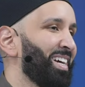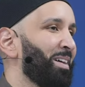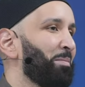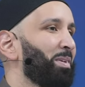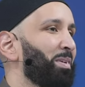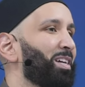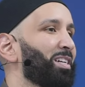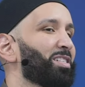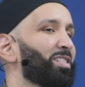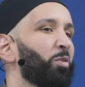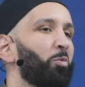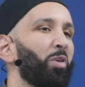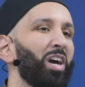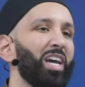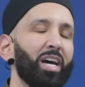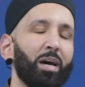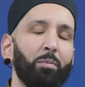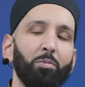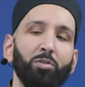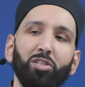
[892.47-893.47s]
Because the
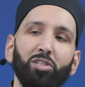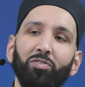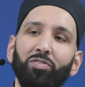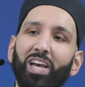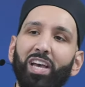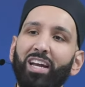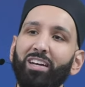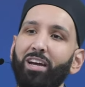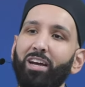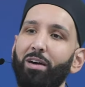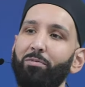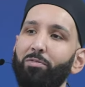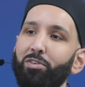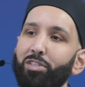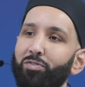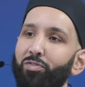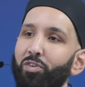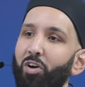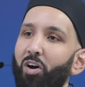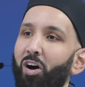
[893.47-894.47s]
way Abu Sufyan
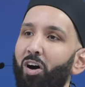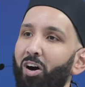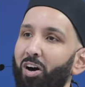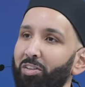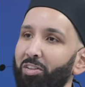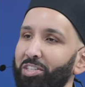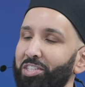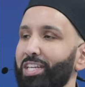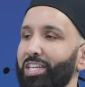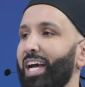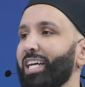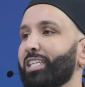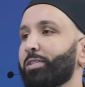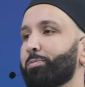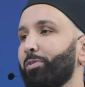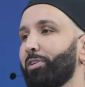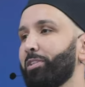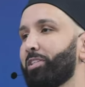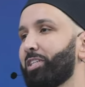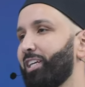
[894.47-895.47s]
covers for all this
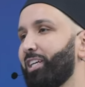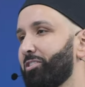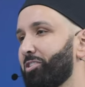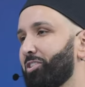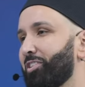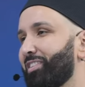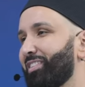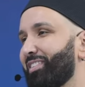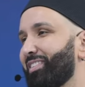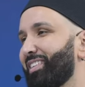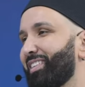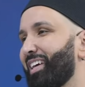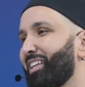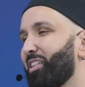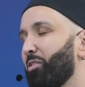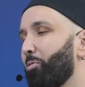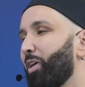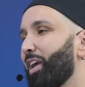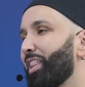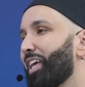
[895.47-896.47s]
exploitation and
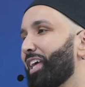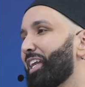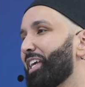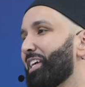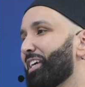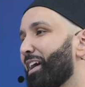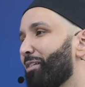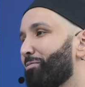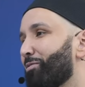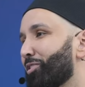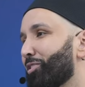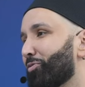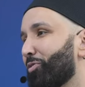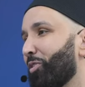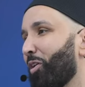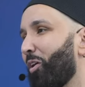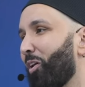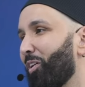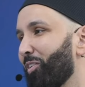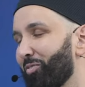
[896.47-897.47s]
the way that he covers
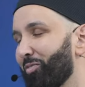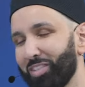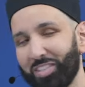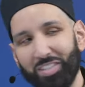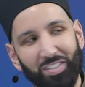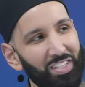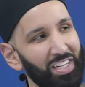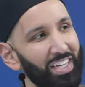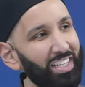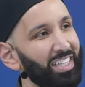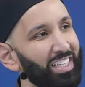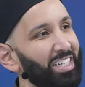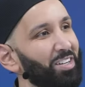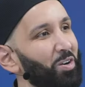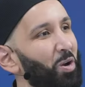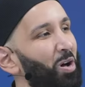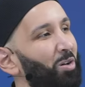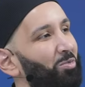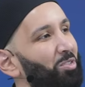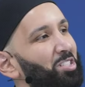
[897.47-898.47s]
for all of the stealing and
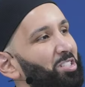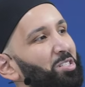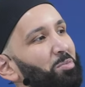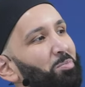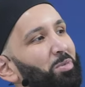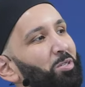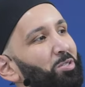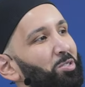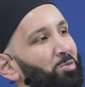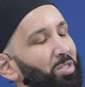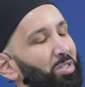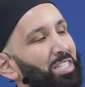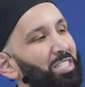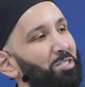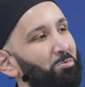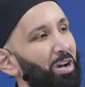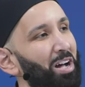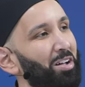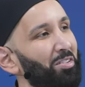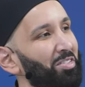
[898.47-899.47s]
all of this abuse with
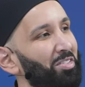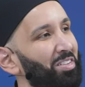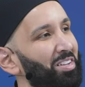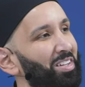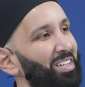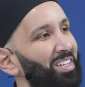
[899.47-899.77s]
his wealth